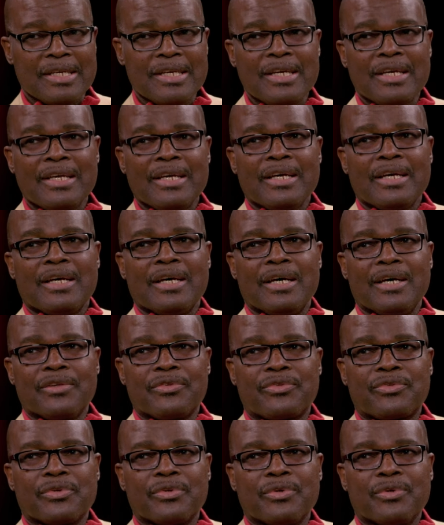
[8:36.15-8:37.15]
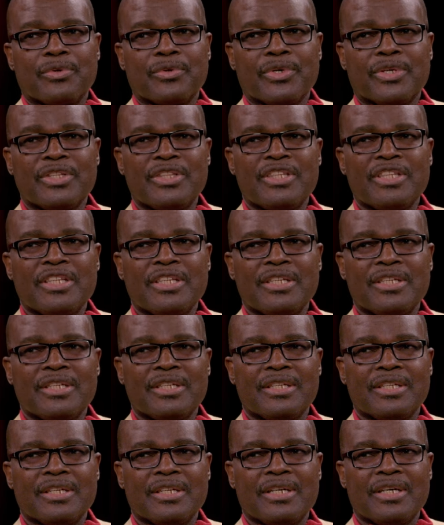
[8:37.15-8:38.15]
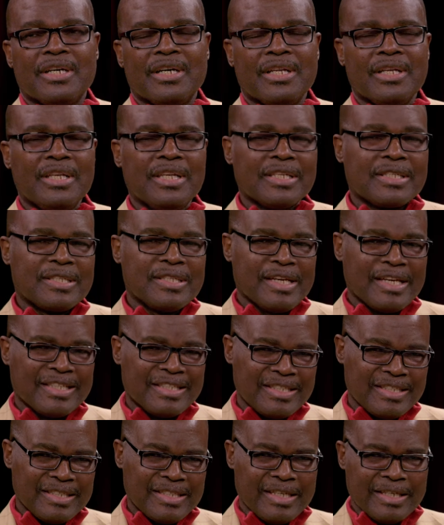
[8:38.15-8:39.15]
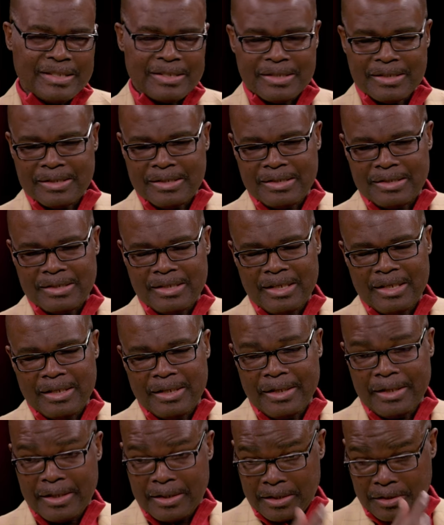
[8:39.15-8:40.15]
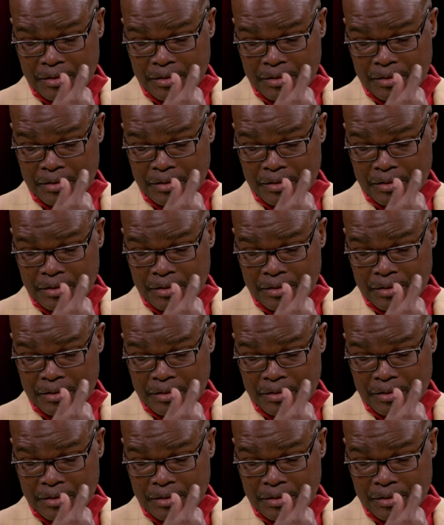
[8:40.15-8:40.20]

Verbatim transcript: Mm -hmm. uh, so in the uh, late 1990s, uh, early